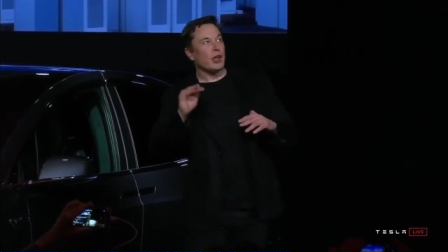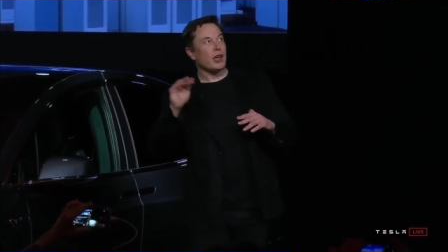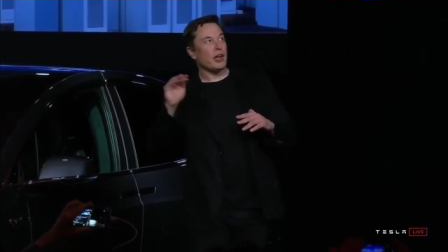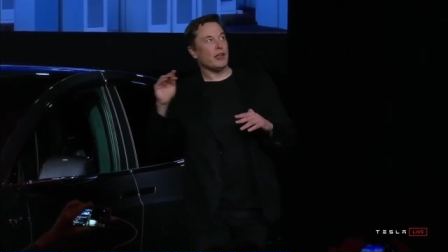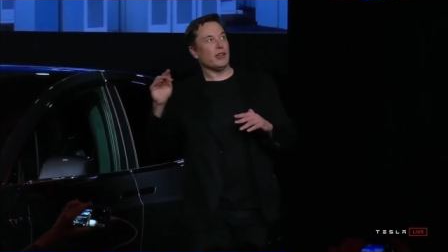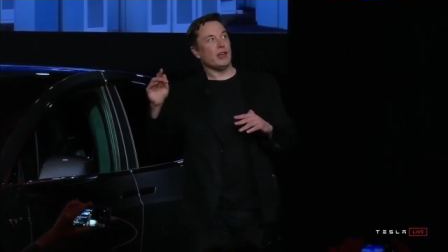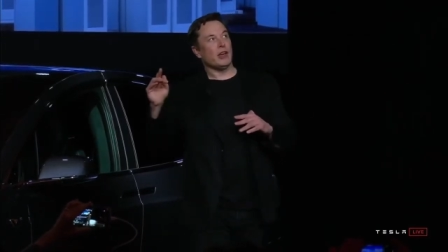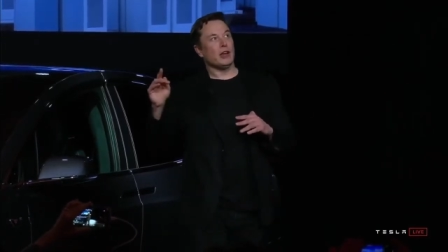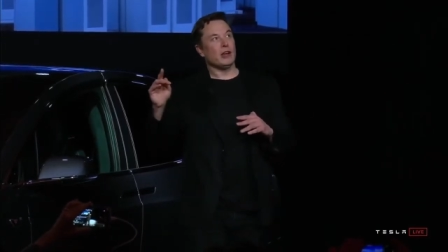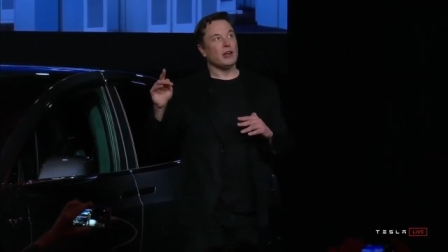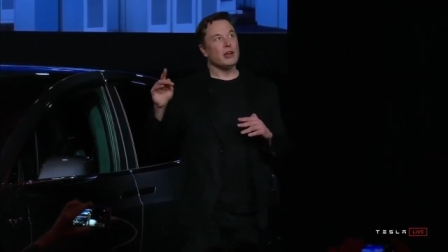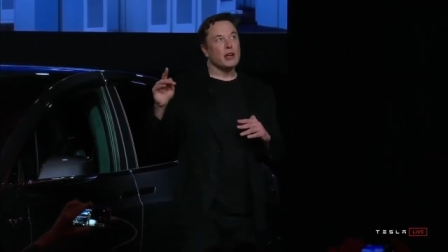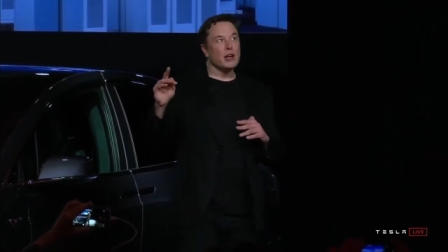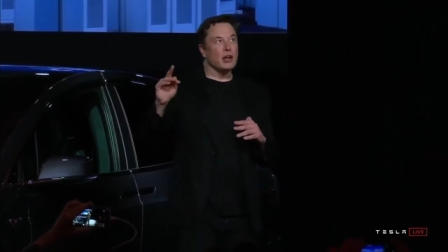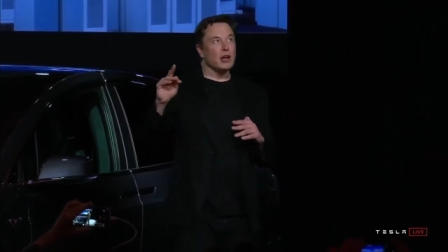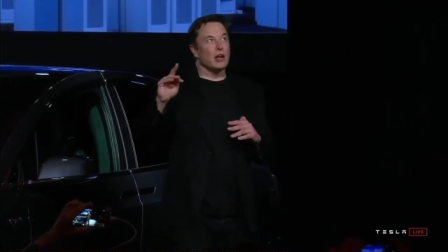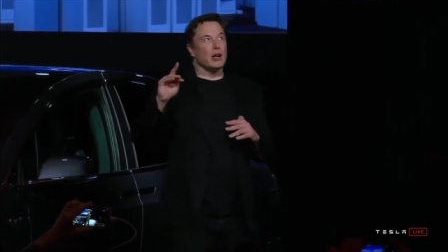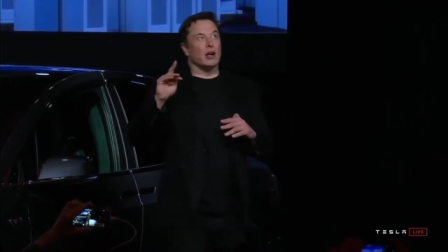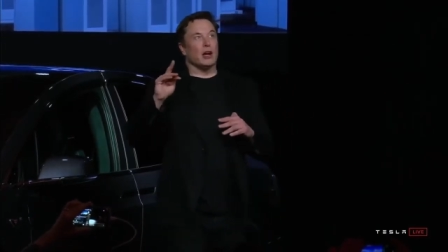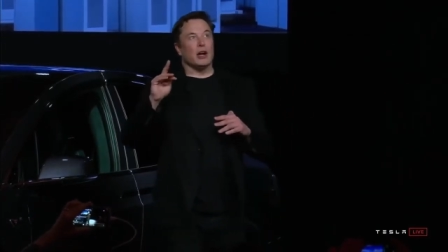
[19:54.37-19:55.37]
and then
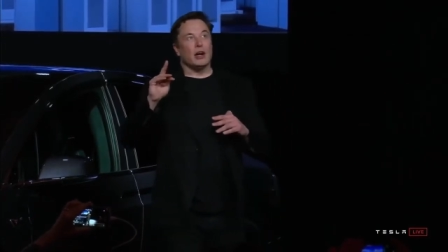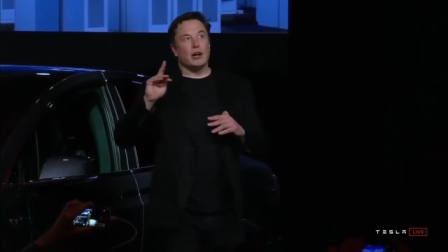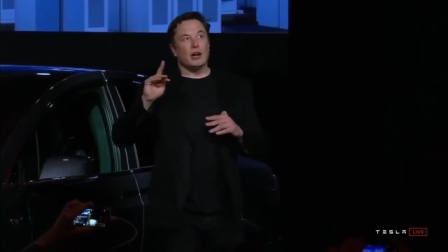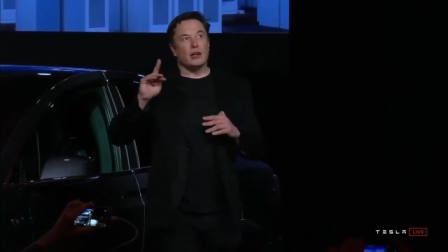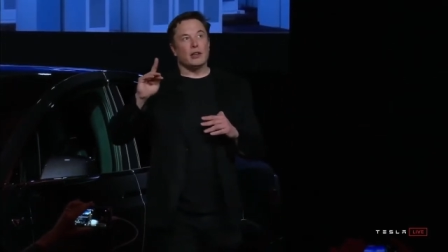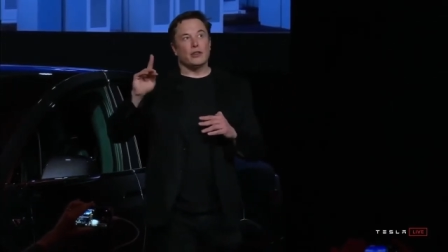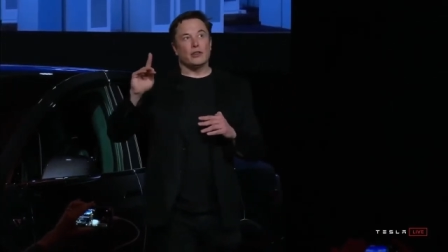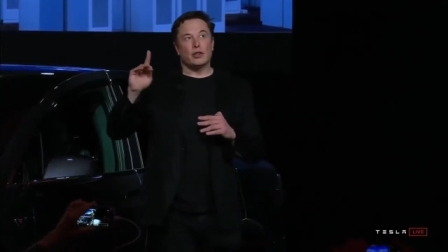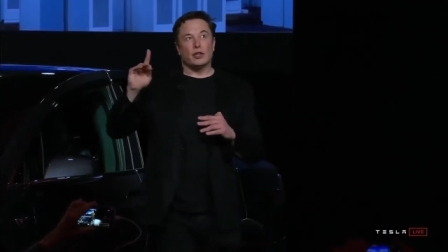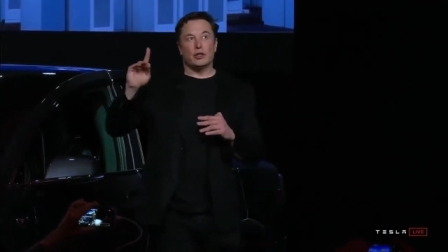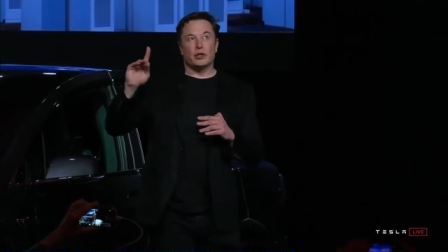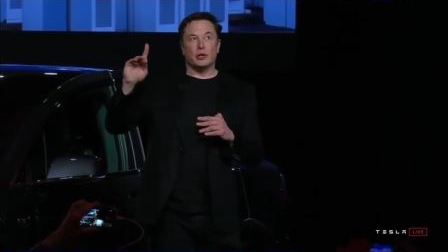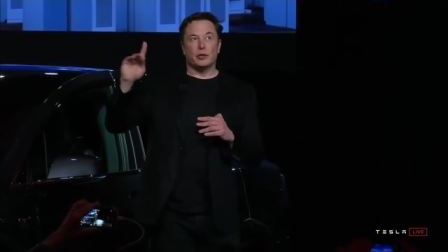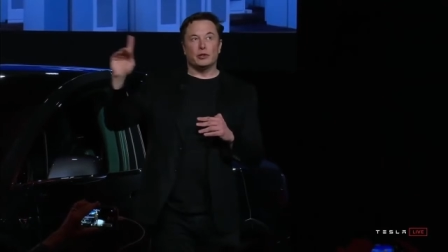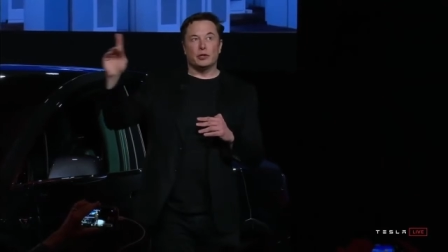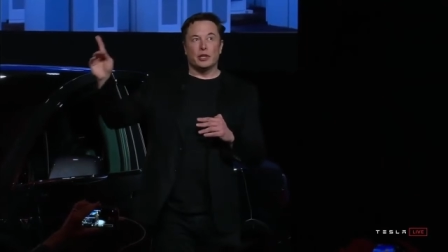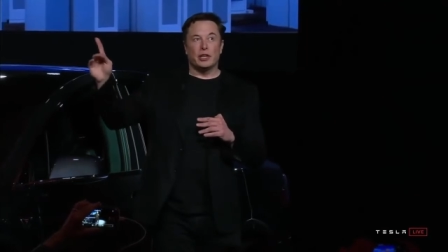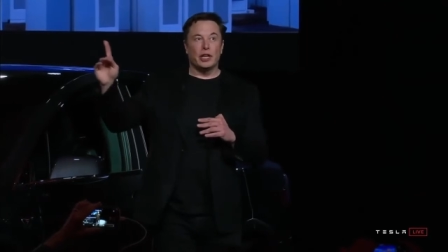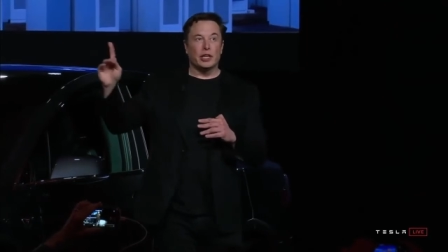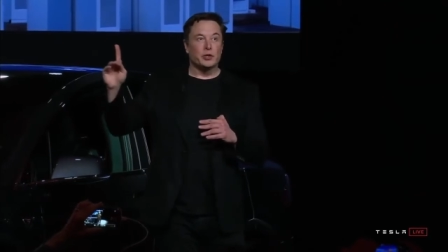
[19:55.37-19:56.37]
uh,
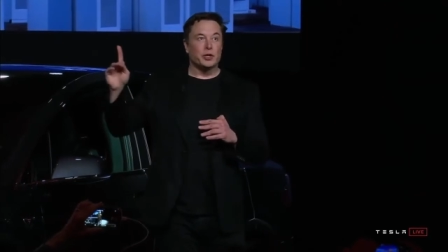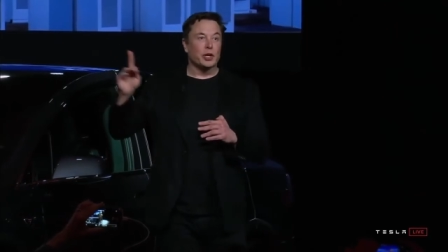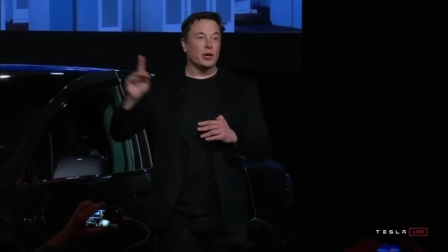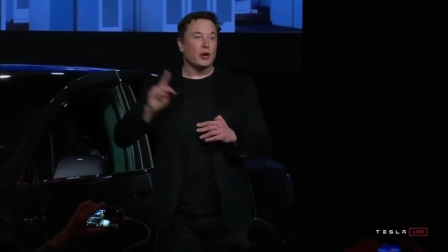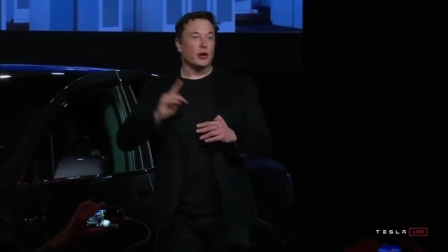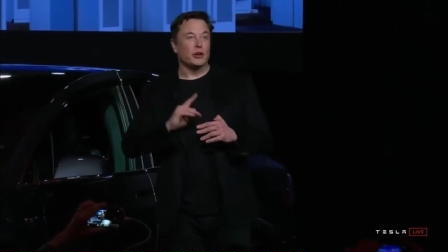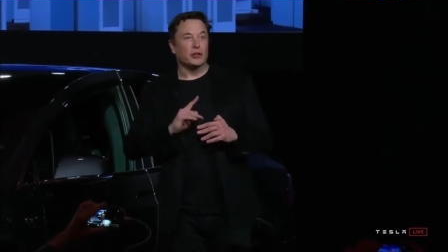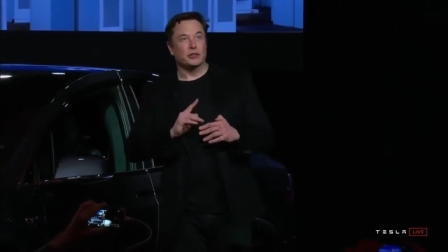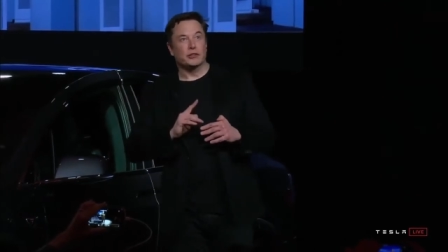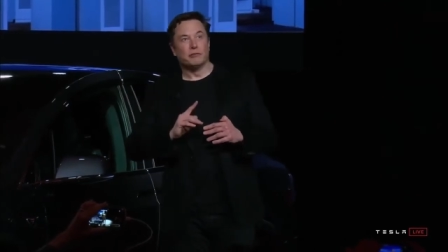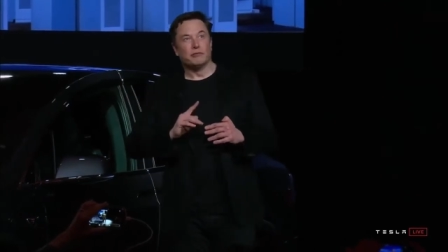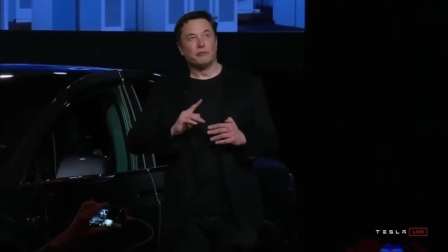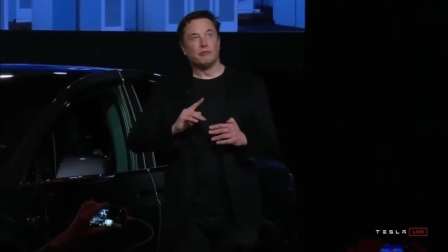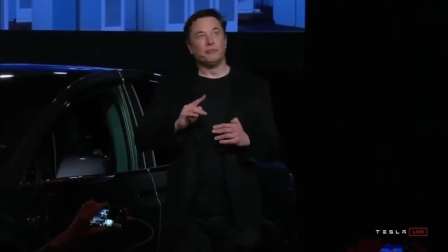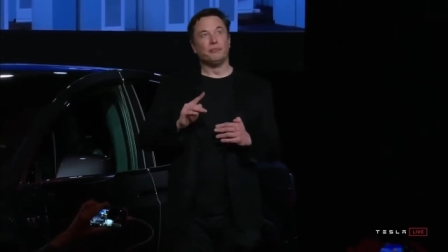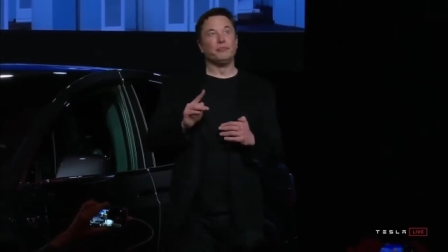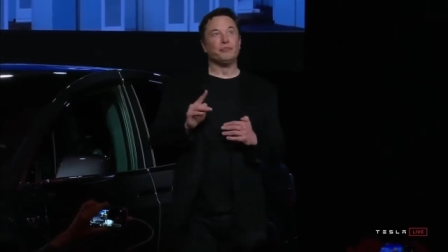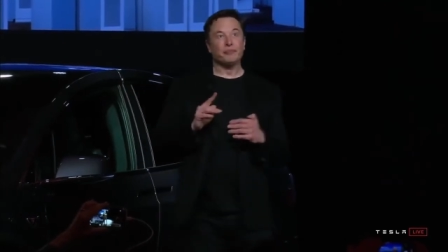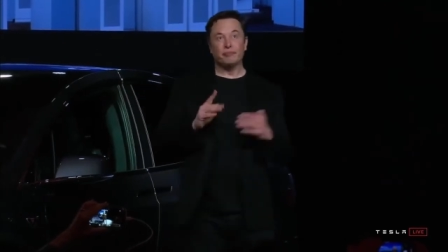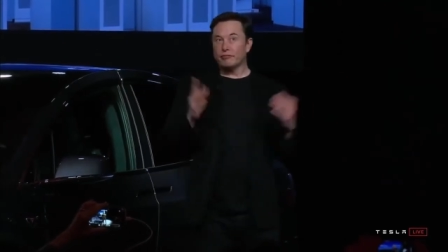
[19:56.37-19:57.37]
those electric cars.
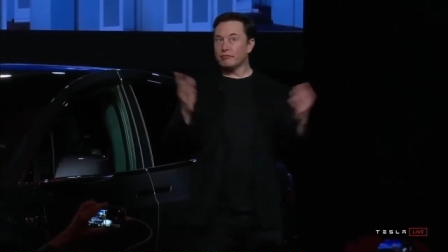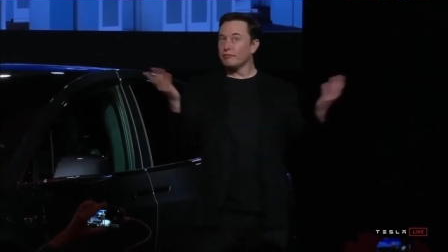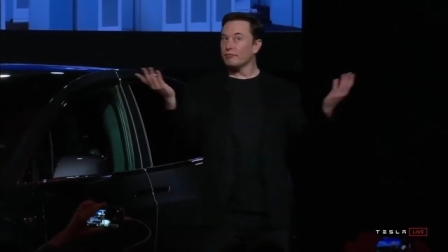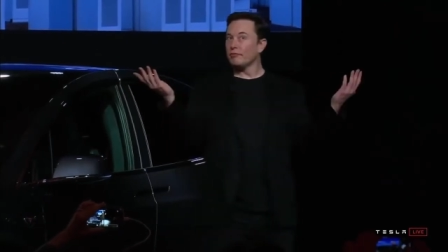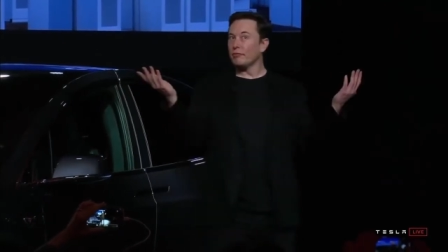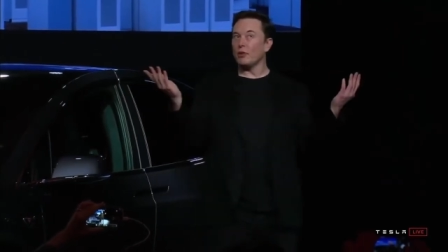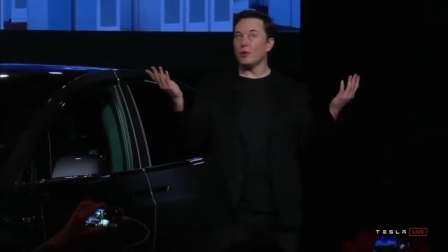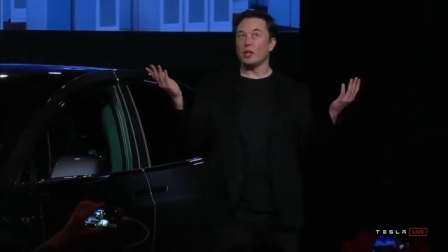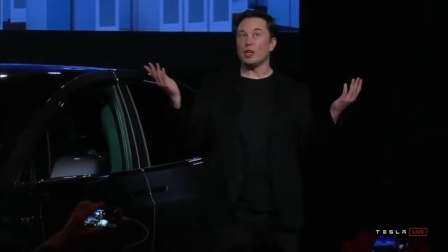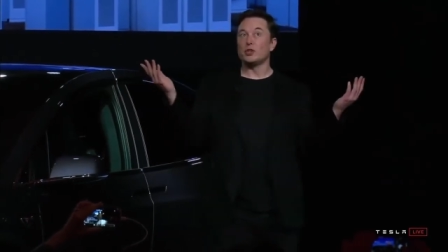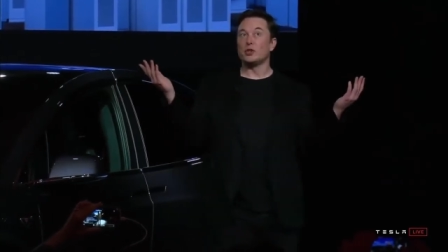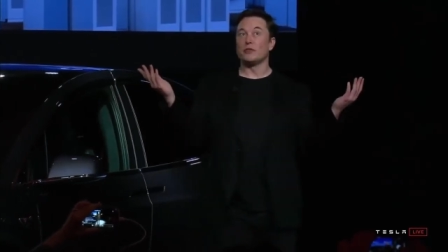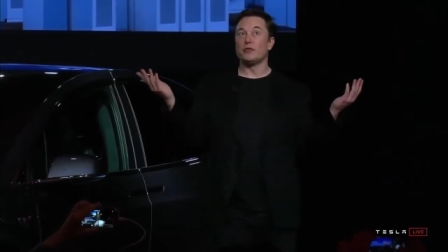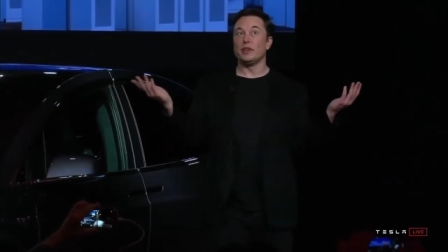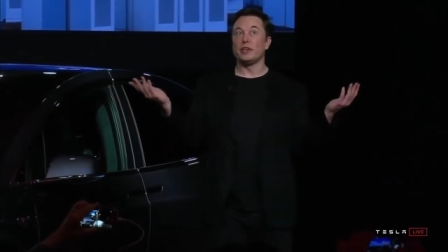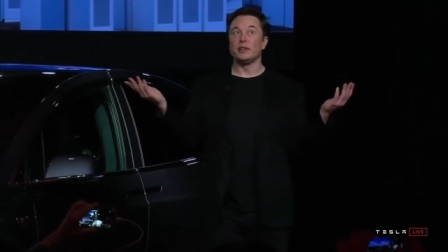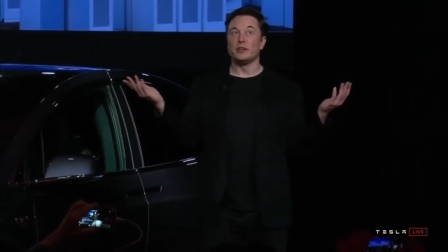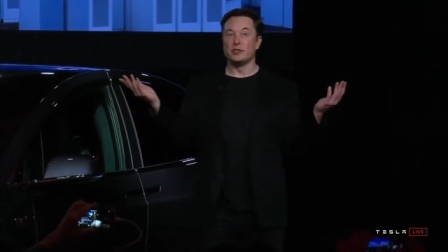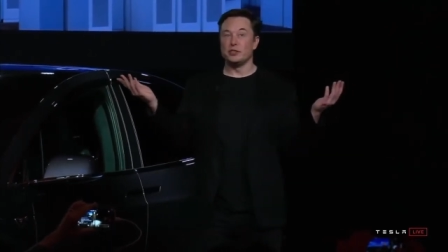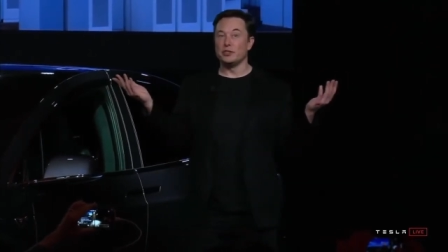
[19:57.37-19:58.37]
you know, electric
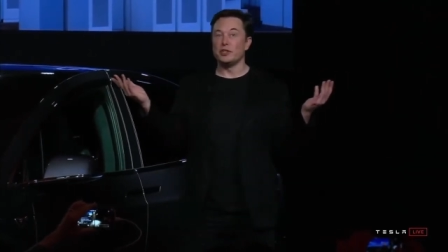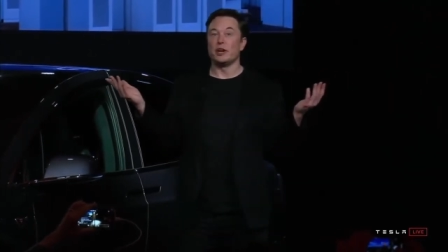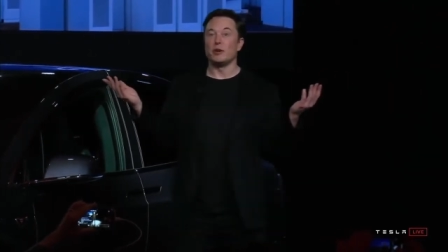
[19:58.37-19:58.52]
vehicles in